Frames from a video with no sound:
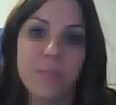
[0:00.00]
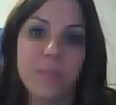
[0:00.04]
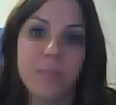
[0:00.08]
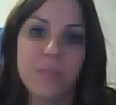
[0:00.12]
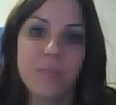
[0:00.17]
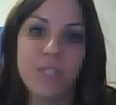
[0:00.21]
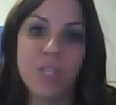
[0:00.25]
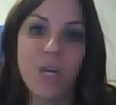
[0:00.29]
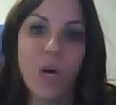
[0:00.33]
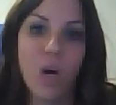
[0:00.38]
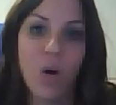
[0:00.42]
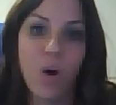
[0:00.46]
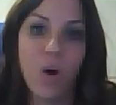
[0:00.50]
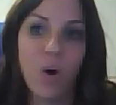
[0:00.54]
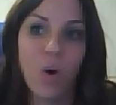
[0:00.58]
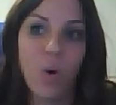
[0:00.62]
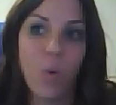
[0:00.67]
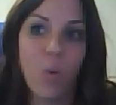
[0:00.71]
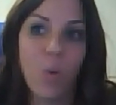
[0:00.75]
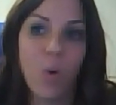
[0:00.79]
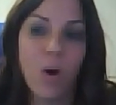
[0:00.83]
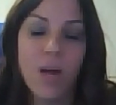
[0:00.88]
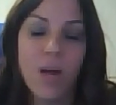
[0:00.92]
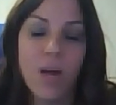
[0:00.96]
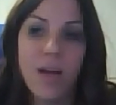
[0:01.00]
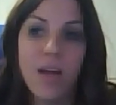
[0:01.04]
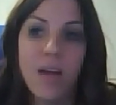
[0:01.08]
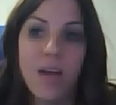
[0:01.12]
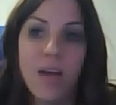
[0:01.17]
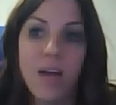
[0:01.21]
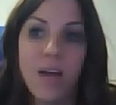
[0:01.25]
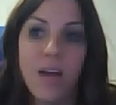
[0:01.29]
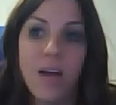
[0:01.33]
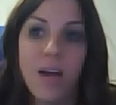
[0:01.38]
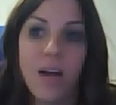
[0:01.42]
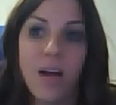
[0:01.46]
So
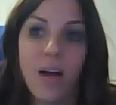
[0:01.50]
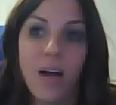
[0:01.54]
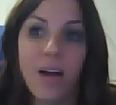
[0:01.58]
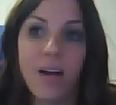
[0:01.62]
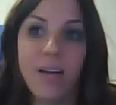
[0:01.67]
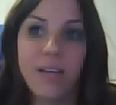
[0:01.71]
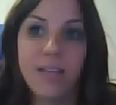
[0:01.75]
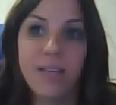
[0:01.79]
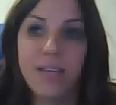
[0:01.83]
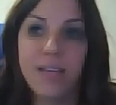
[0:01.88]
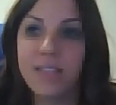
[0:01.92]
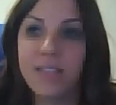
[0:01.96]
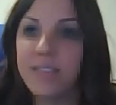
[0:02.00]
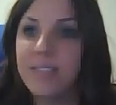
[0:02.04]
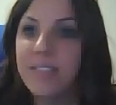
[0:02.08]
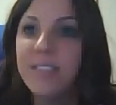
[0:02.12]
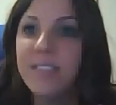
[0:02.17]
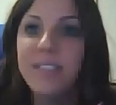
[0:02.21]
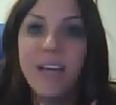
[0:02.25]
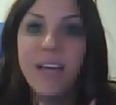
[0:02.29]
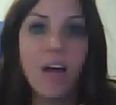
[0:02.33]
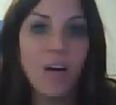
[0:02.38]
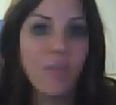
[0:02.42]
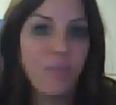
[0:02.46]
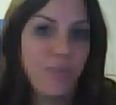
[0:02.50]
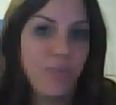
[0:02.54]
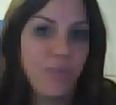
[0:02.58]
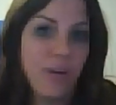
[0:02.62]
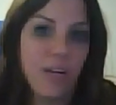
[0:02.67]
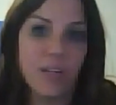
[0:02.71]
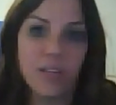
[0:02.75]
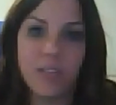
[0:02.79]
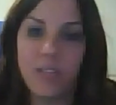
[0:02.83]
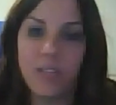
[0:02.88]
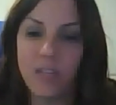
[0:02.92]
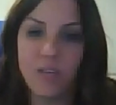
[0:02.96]
it's
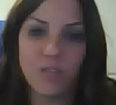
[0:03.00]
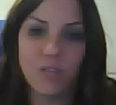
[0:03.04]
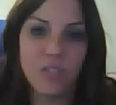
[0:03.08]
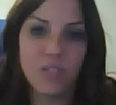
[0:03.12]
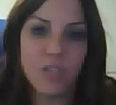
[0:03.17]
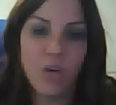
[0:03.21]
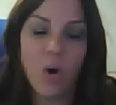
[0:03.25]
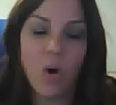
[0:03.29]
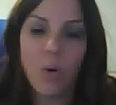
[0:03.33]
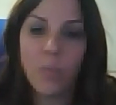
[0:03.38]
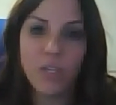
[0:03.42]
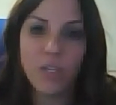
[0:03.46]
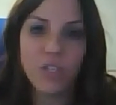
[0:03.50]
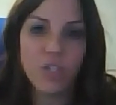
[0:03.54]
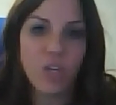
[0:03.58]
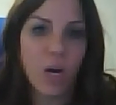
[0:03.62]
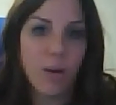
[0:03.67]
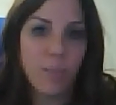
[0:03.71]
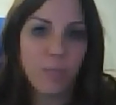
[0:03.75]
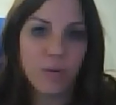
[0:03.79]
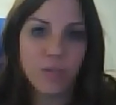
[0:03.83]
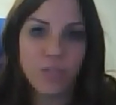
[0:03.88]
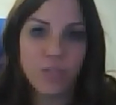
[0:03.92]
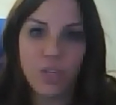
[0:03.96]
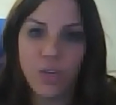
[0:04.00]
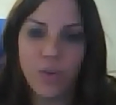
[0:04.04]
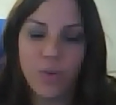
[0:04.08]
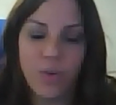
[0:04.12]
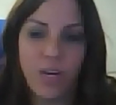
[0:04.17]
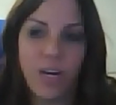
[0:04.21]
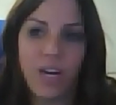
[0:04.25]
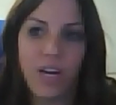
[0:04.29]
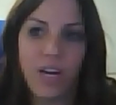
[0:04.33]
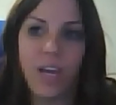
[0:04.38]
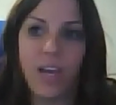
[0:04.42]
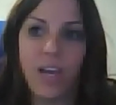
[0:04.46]
definitely, there's so much
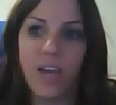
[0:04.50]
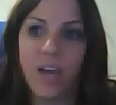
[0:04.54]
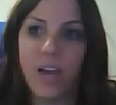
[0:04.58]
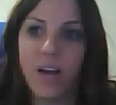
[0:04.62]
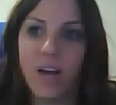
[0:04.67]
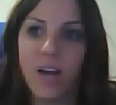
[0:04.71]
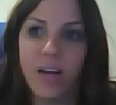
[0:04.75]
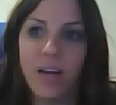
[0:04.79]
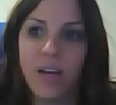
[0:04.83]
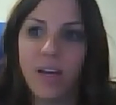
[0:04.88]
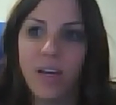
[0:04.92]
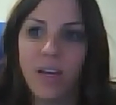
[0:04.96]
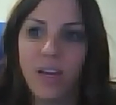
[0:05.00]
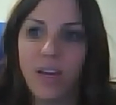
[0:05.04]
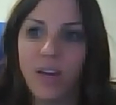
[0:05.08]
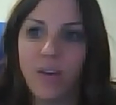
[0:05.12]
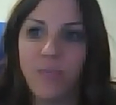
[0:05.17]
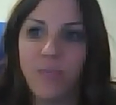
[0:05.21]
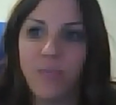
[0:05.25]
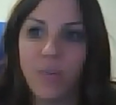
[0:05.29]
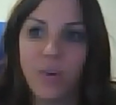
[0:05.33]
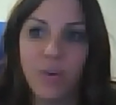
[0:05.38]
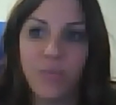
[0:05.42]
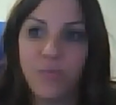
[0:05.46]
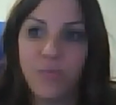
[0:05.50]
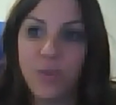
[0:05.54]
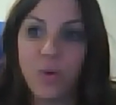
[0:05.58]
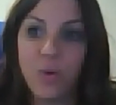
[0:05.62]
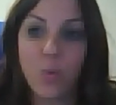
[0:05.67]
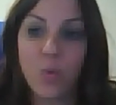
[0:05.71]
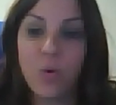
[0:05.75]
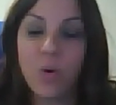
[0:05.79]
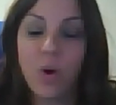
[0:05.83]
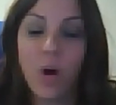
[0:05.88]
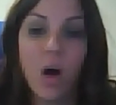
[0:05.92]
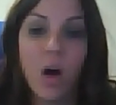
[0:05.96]
opportunity. If
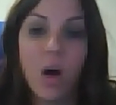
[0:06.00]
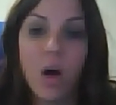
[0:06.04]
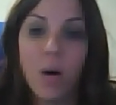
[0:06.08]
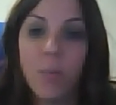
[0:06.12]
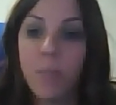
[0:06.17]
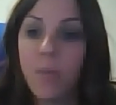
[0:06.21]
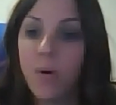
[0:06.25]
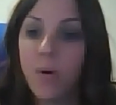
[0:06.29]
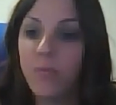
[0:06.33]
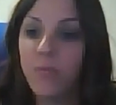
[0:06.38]
you come